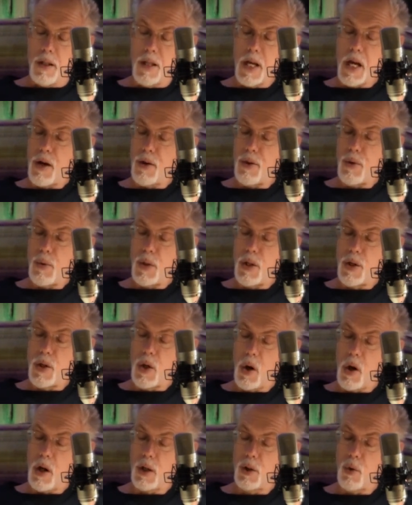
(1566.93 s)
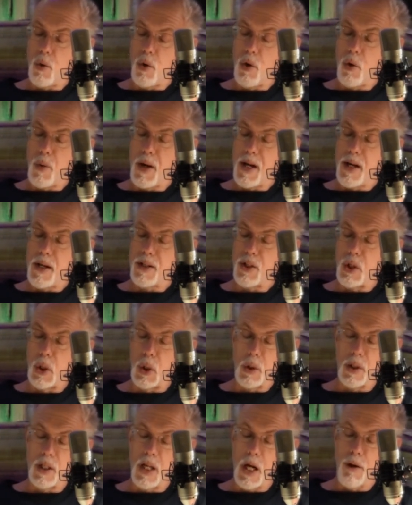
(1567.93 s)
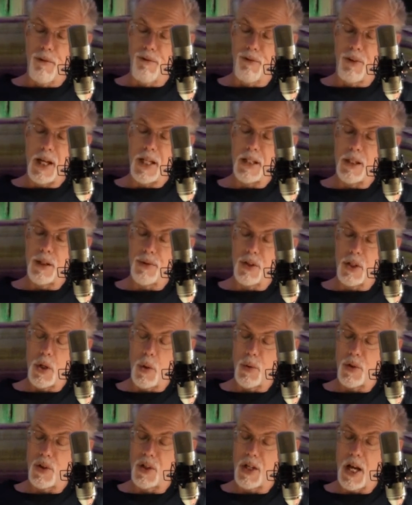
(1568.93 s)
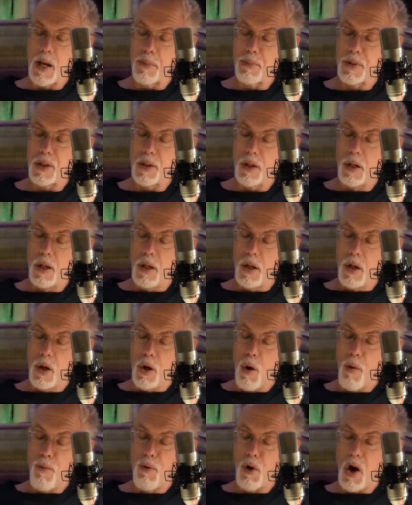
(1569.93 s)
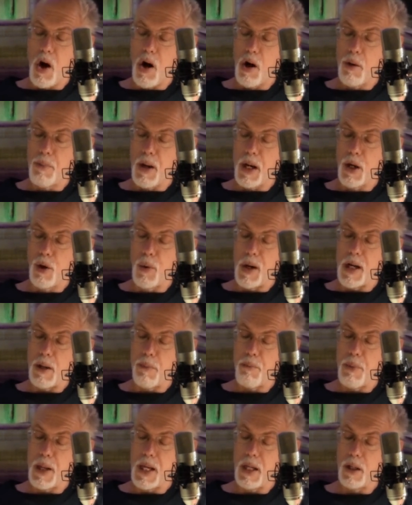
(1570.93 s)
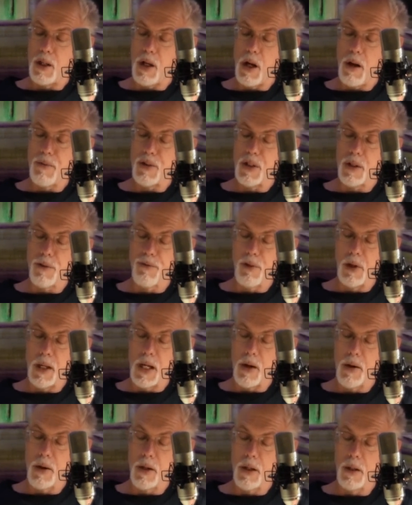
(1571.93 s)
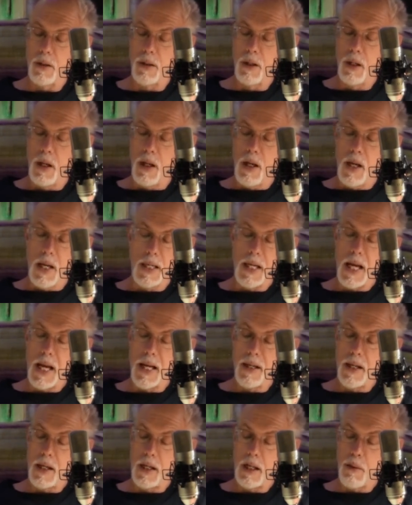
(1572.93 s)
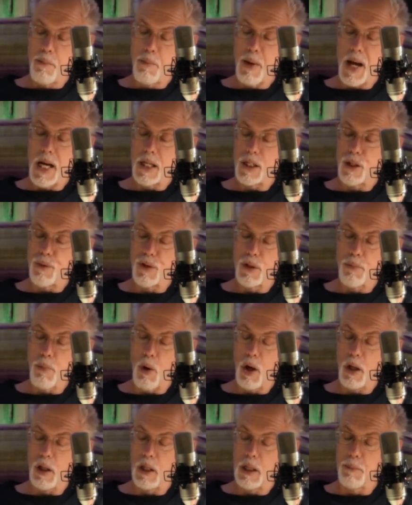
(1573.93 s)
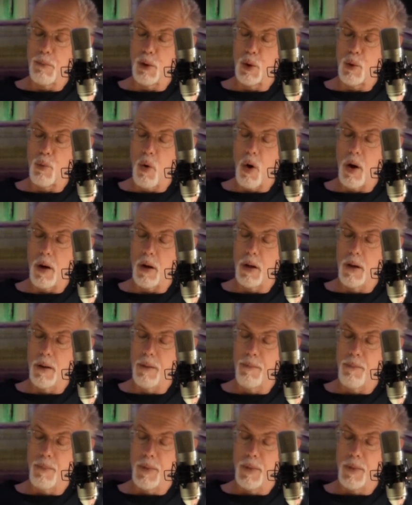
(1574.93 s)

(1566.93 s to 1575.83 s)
There through the dark doorways you look down flights of stone steps, overhung by great pink tufts of valerian, and ending in a patch of sparkling blue water.